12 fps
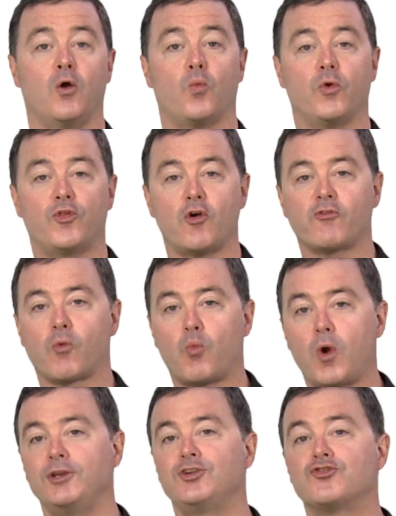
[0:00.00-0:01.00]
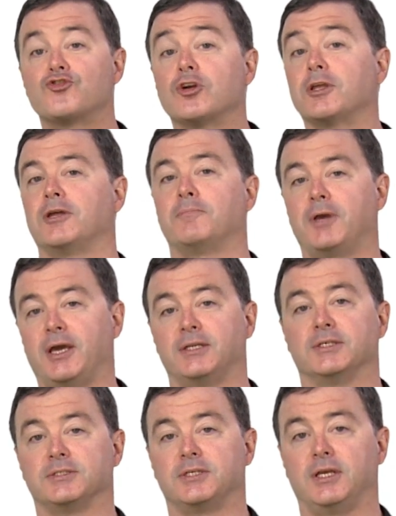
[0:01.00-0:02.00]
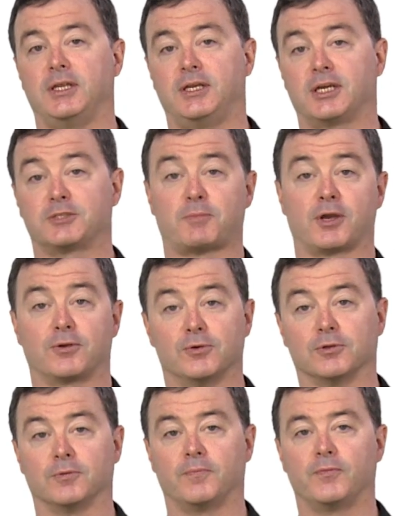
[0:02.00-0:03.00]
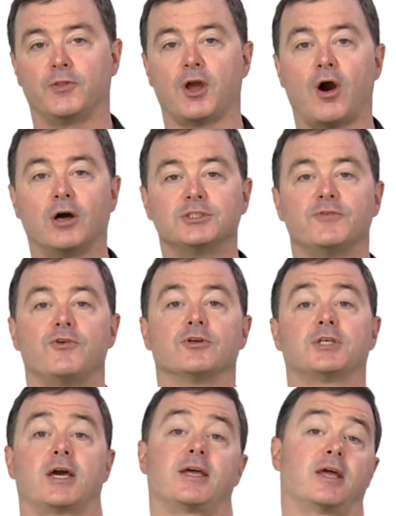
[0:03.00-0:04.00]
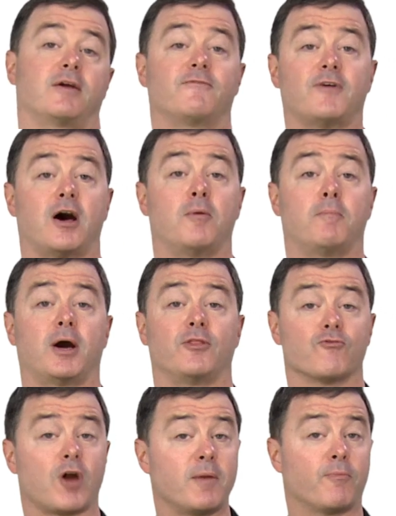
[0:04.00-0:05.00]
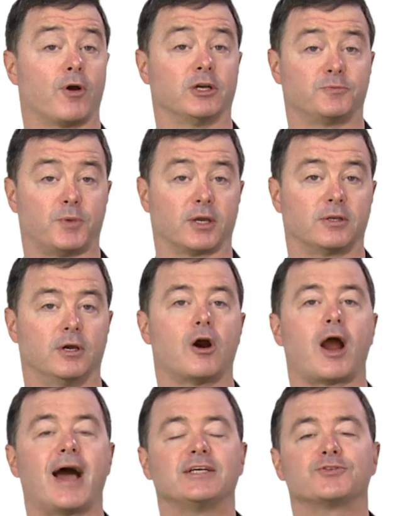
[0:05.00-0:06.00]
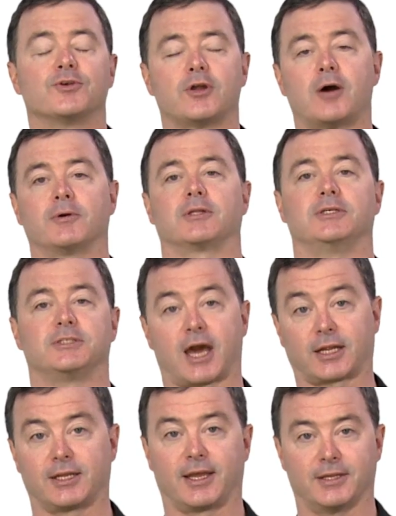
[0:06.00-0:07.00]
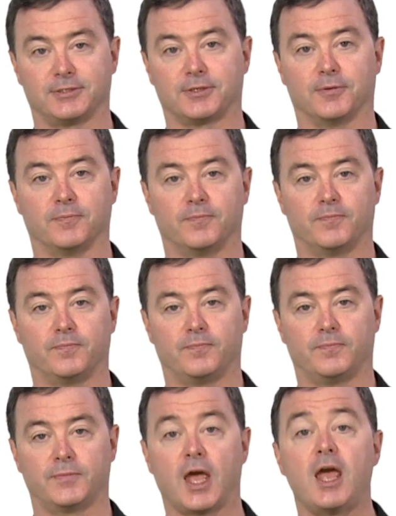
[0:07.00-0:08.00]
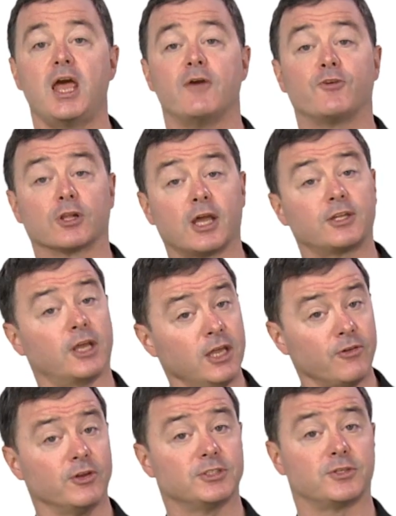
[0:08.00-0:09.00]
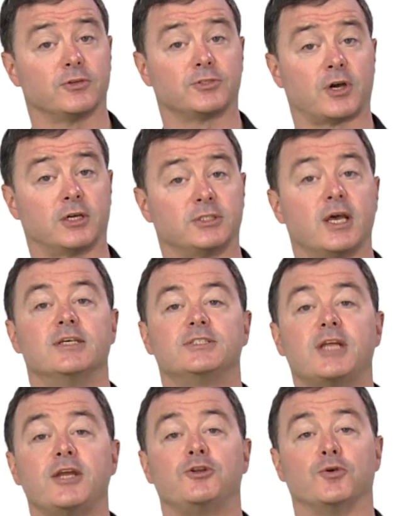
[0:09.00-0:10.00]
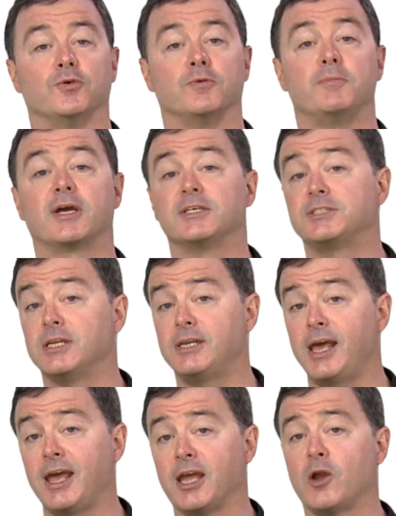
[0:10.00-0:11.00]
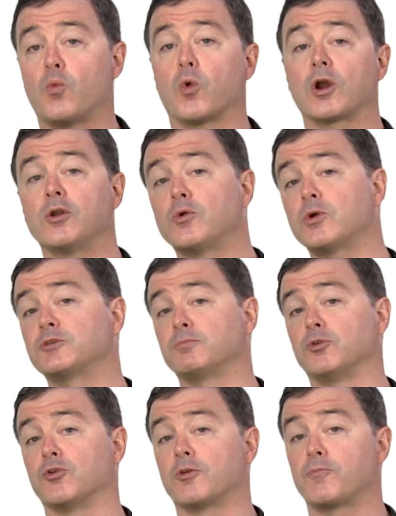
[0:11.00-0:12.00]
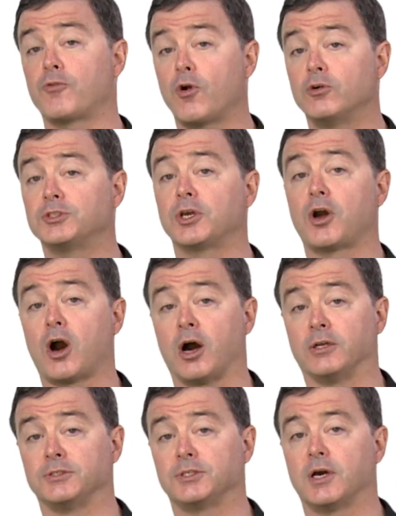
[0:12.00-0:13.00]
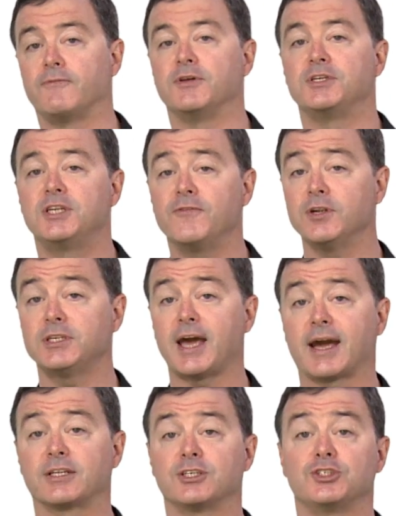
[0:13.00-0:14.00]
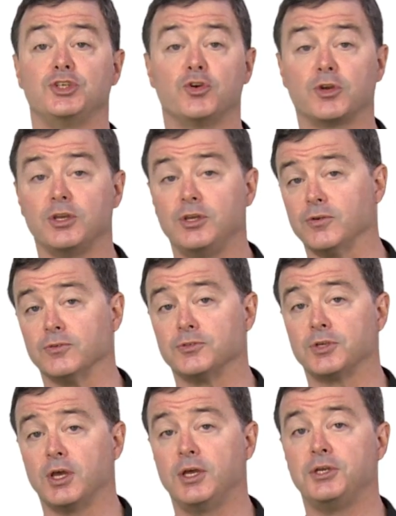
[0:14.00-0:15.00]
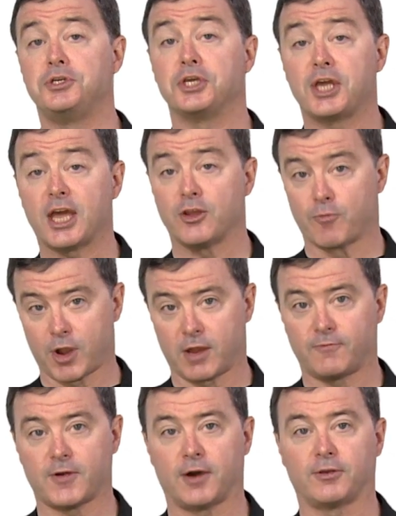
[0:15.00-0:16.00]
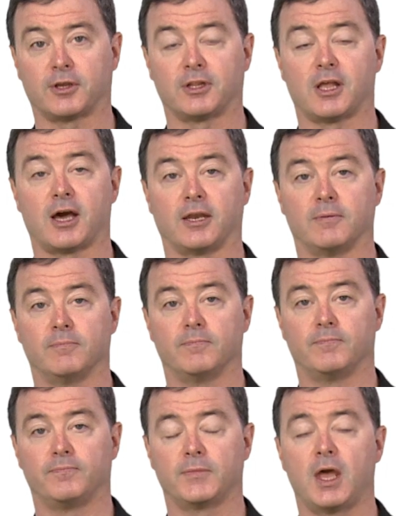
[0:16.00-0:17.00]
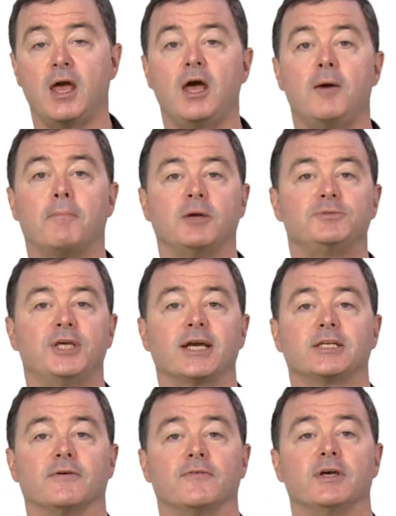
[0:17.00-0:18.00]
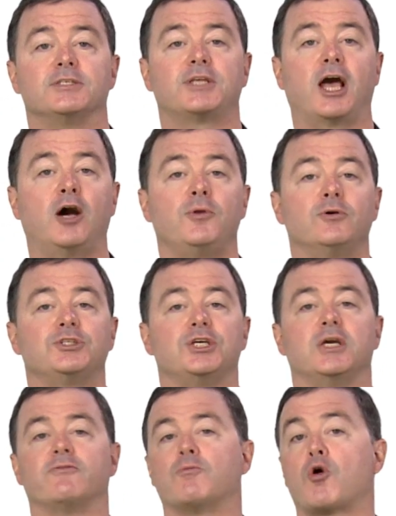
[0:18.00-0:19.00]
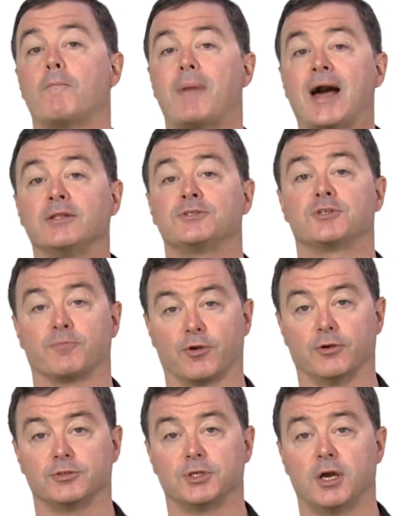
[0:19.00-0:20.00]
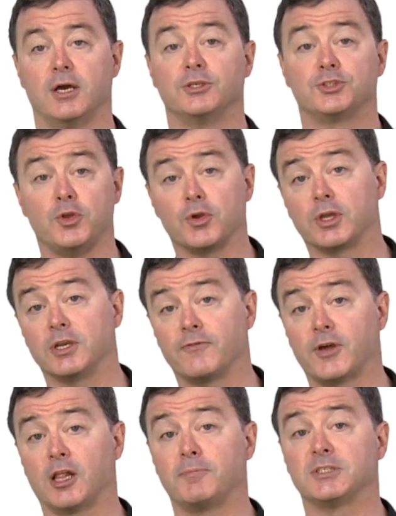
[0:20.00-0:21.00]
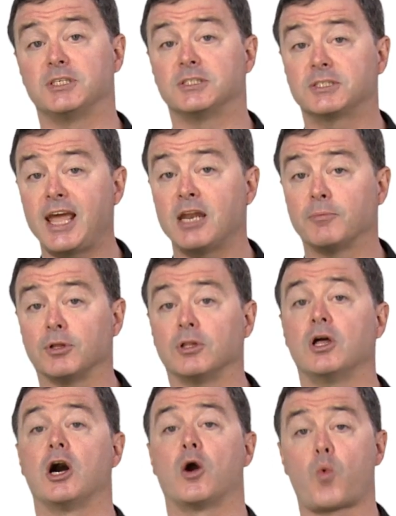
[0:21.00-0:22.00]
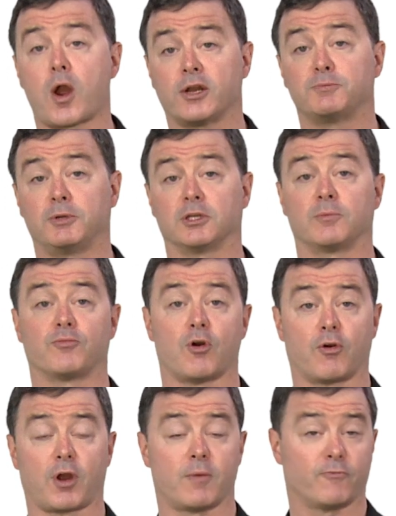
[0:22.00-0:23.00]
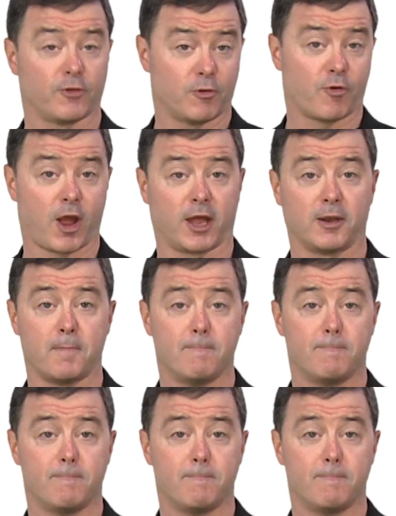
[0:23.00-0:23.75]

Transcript: With over 1 trillion pages indexed by Google, the odds of your site getting found by the right prospect are astronomically stacked against you. If you'd like to increase those odds, stay tuned, because today we're going to explore the pros and cons of the different tactics you can use to get your brand found online. My objective is to help you achieve a more balanced approach so you can develop a sustainable awareness building program for your brand.